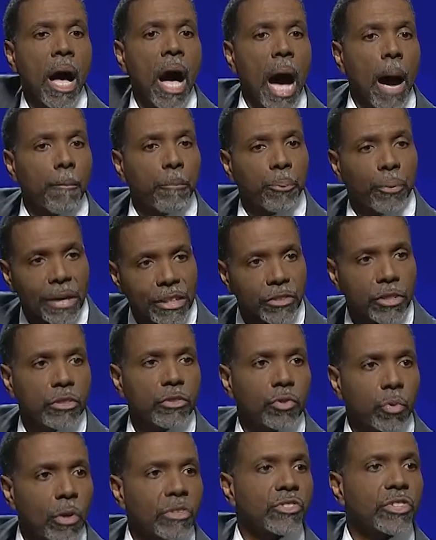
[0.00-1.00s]
I'm pressing
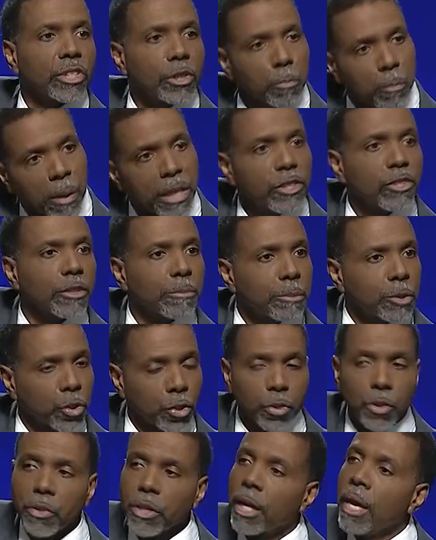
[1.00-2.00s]
towards this place of
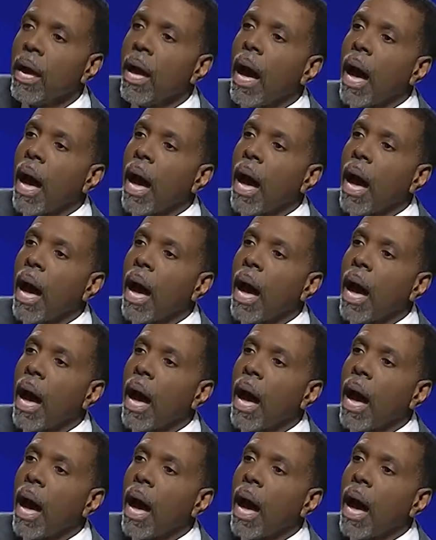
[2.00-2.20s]
maturity.